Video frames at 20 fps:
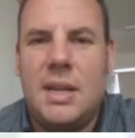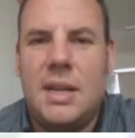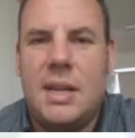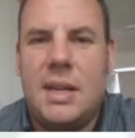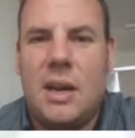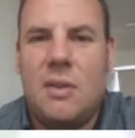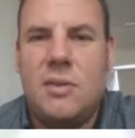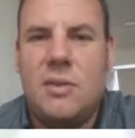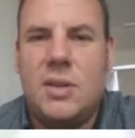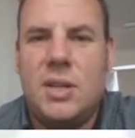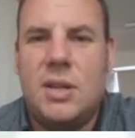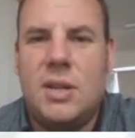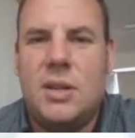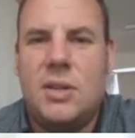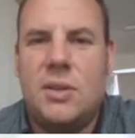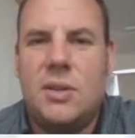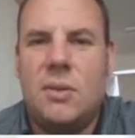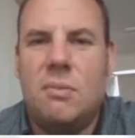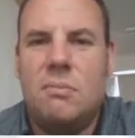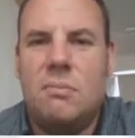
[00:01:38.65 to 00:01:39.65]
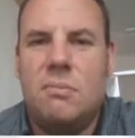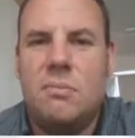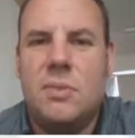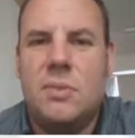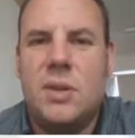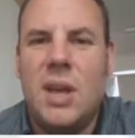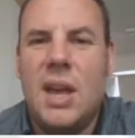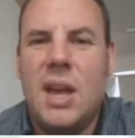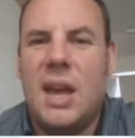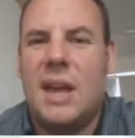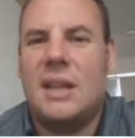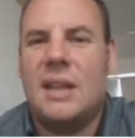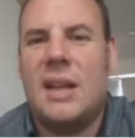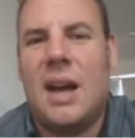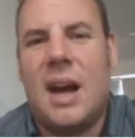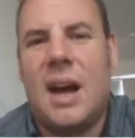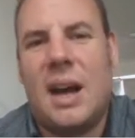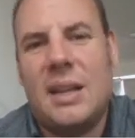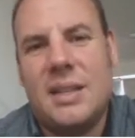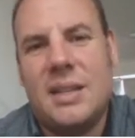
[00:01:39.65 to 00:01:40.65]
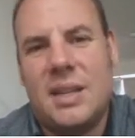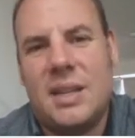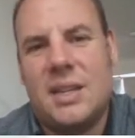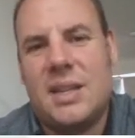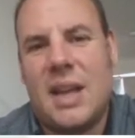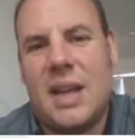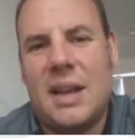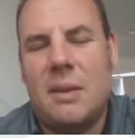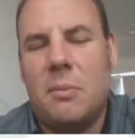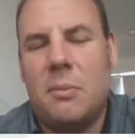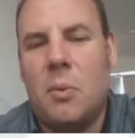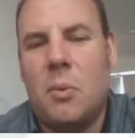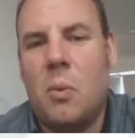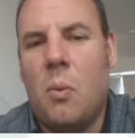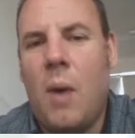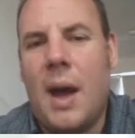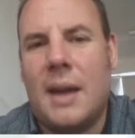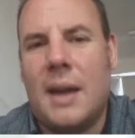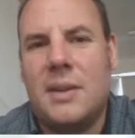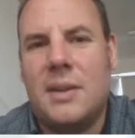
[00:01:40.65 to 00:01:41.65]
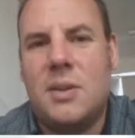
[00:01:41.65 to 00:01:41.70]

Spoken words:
ecosystems in an unsustainable way?